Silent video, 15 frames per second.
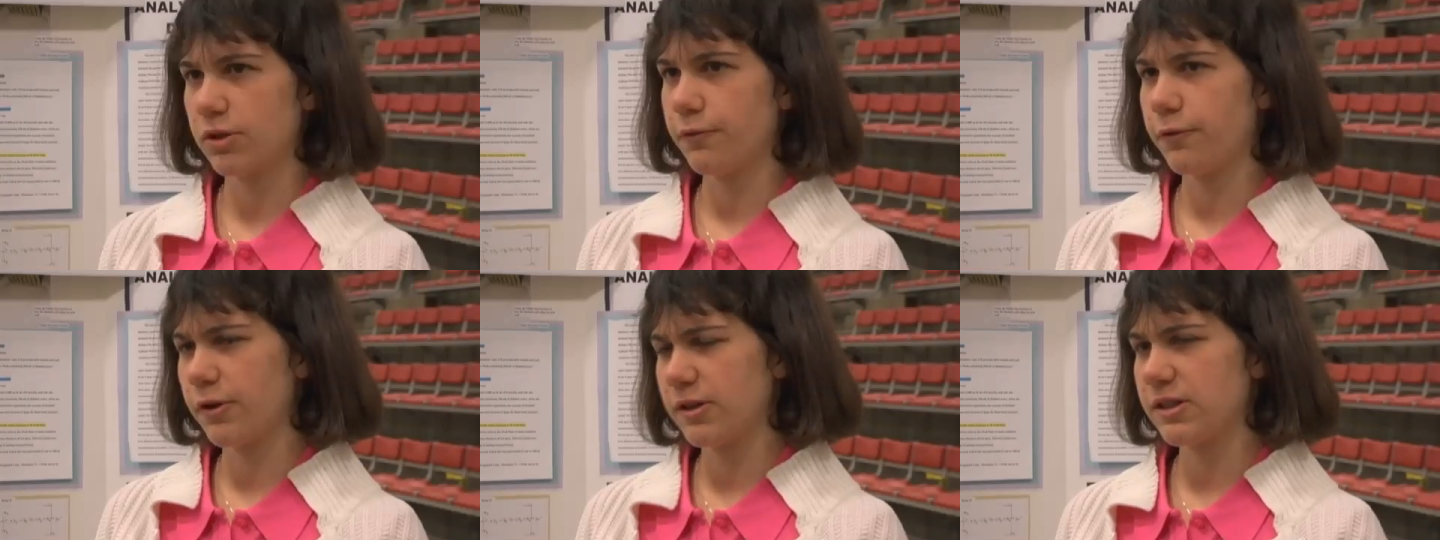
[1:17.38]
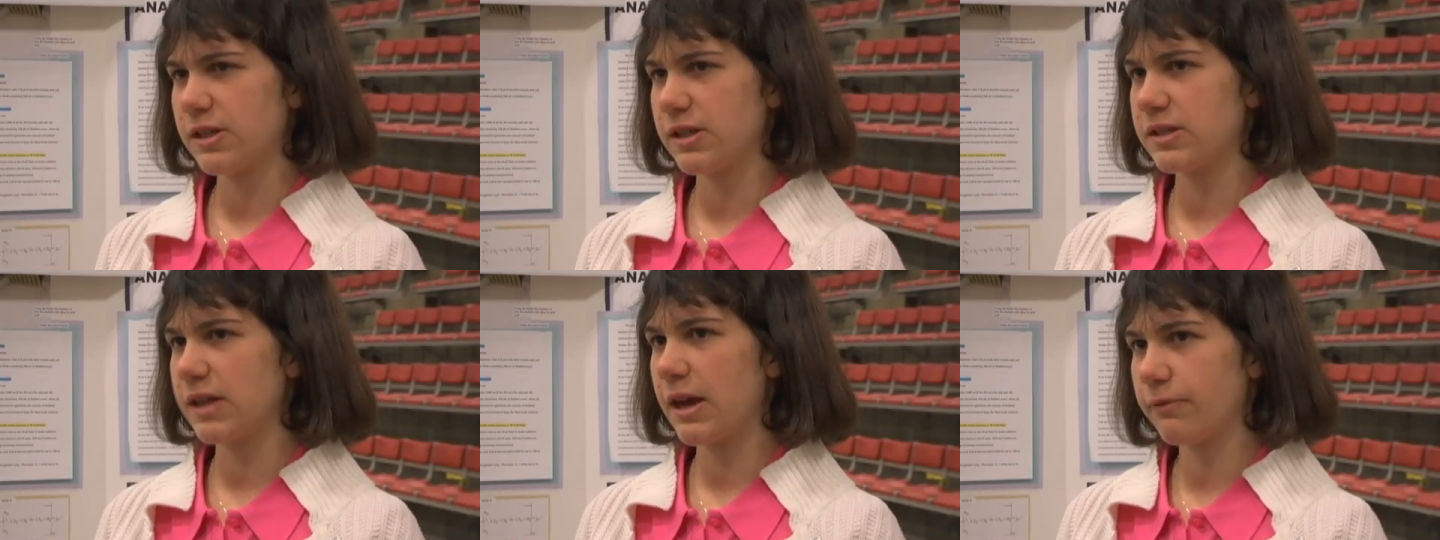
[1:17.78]
So for
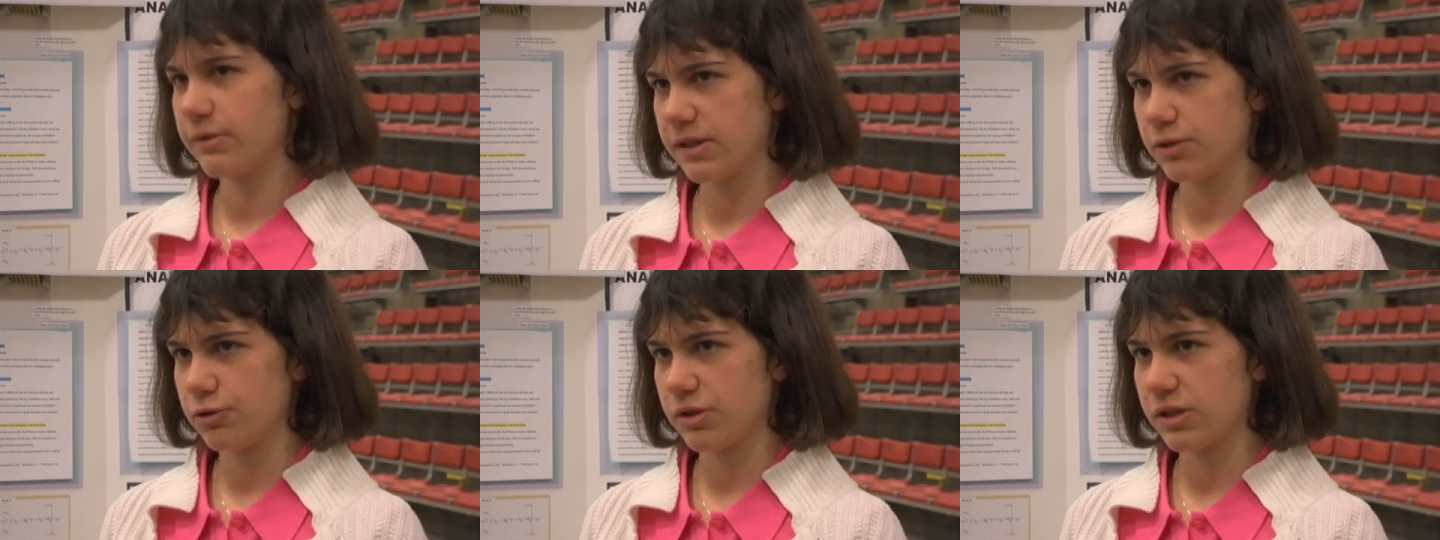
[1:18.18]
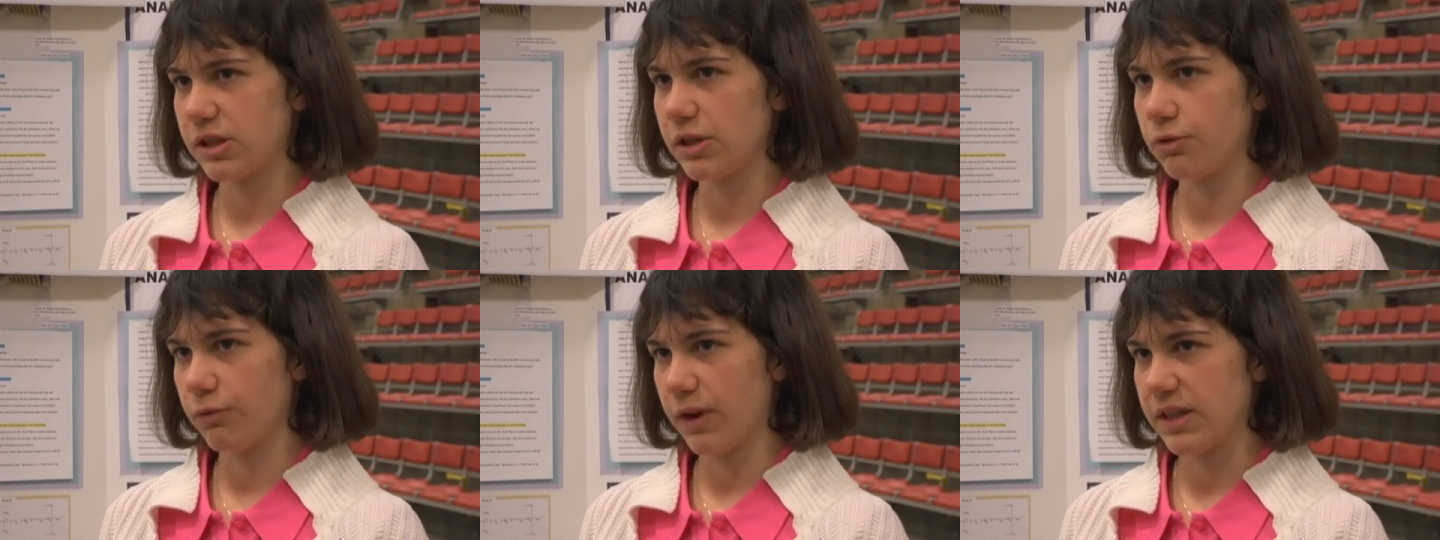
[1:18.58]
instance, I was
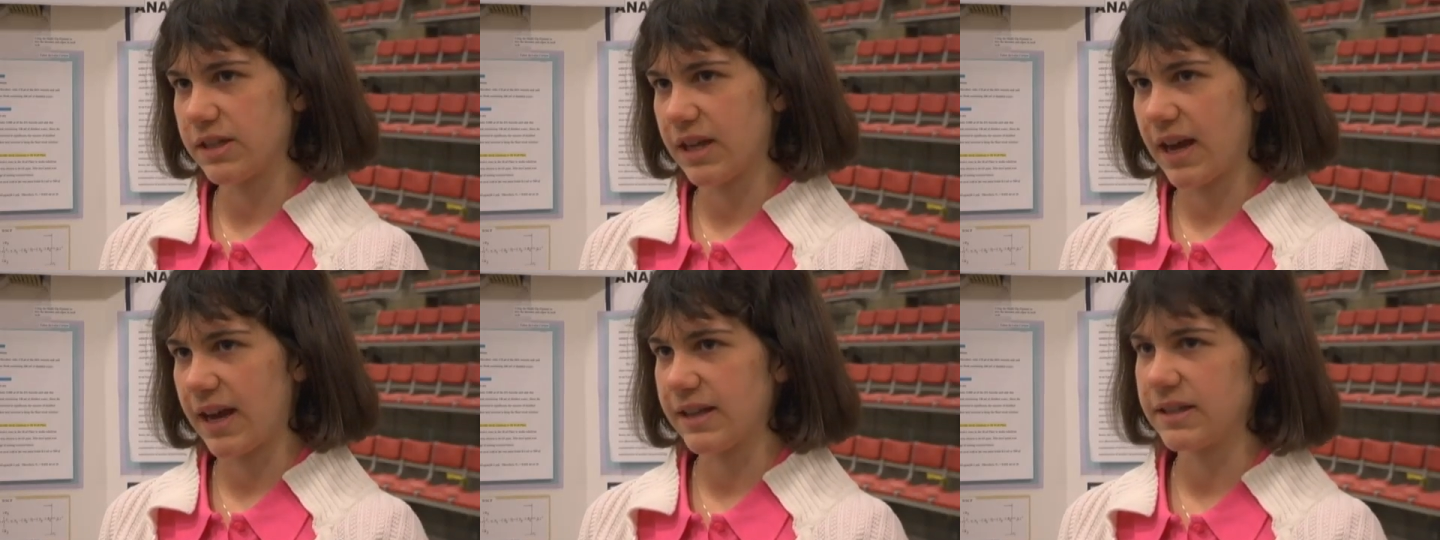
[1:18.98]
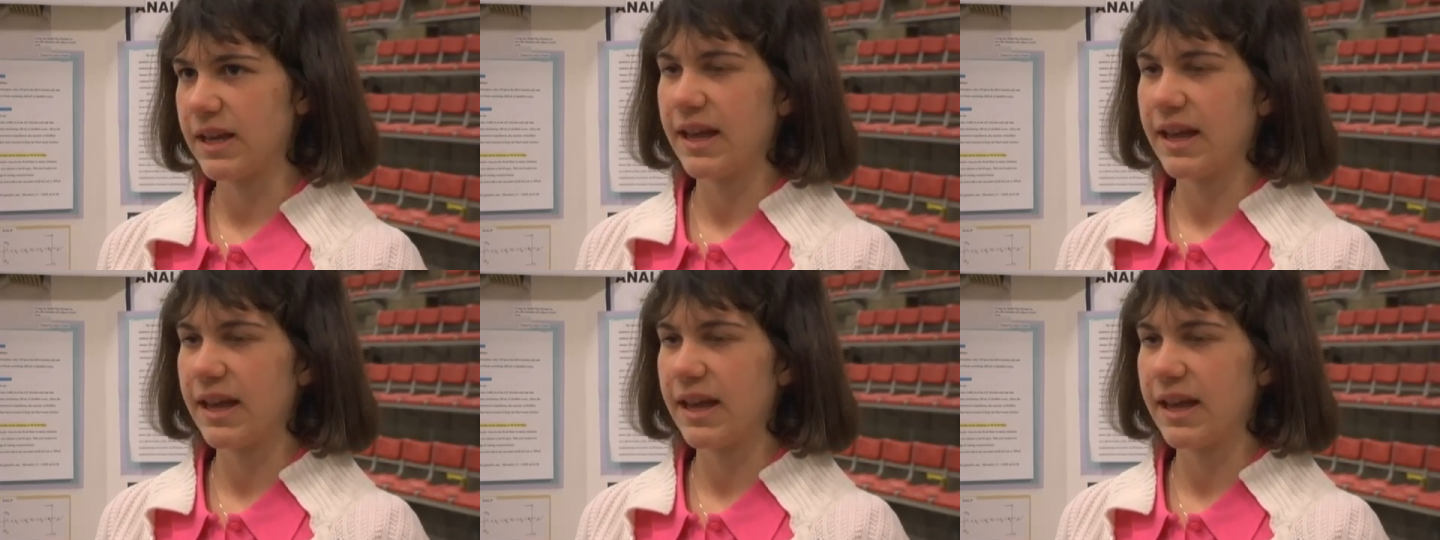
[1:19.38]
interested in red tide.